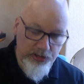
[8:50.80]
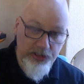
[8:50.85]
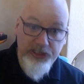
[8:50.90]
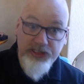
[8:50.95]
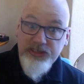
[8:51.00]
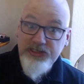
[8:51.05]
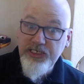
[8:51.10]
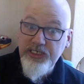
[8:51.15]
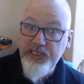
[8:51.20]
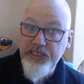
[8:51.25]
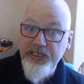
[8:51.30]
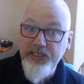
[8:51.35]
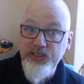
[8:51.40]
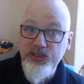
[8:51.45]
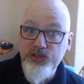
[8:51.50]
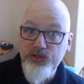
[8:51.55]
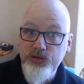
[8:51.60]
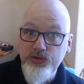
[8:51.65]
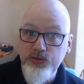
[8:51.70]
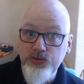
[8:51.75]
Let's take it
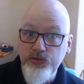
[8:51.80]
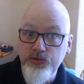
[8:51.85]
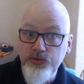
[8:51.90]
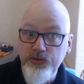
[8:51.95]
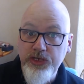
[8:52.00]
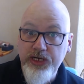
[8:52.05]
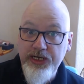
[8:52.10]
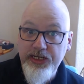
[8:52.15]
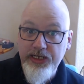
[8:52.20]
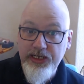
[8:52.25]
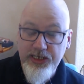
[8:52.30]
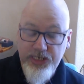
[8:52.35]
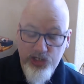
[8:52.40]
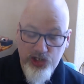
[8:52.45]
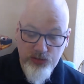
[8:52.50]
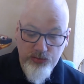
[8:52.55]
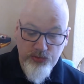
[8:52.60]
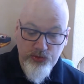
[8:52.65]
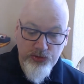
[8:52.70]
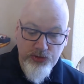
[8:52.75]
into
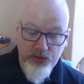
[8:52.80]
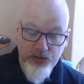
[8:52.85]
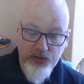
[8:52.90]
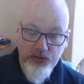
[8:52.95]
inhalation mode.